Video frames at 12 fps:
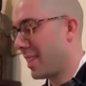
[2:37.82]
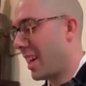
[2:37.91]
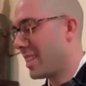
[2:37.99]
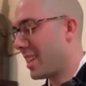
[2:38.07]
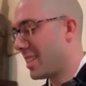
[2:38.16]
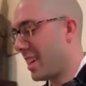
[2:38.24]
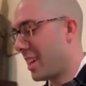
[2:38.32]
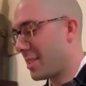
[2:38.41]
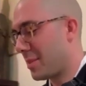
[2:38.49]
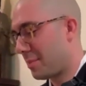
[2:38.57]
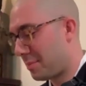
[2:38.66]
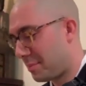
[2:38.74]
I said
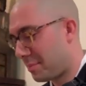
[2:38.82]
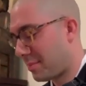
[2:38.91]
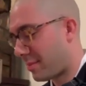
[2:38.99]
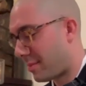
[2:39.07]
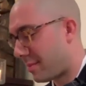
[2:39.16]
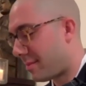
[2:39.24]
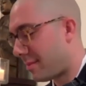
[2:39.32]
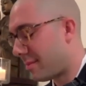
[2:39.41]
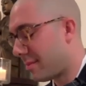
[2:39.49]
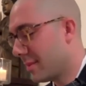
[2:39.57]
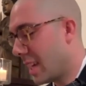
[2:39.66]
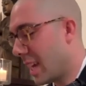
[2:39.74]
yes.
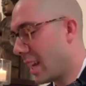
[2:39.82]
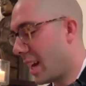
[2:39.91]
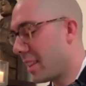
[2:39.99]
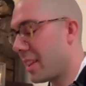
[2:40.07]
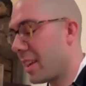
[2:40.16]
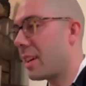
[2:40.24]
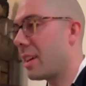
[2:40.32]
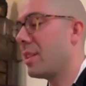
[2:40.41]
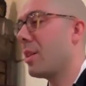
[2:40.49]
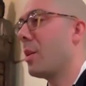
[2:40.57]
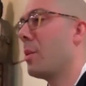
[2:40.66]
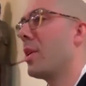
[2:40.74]
And I think,
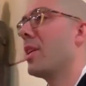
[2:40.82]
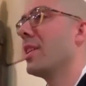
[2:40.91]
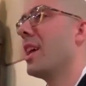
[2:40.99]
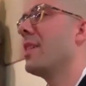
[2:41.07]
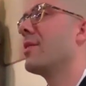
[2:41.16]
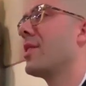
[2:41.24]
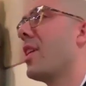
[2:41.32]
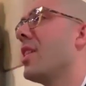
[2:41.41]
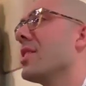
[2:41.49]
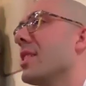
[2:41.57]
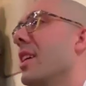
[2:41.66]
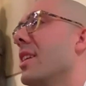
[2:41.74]
when our life calls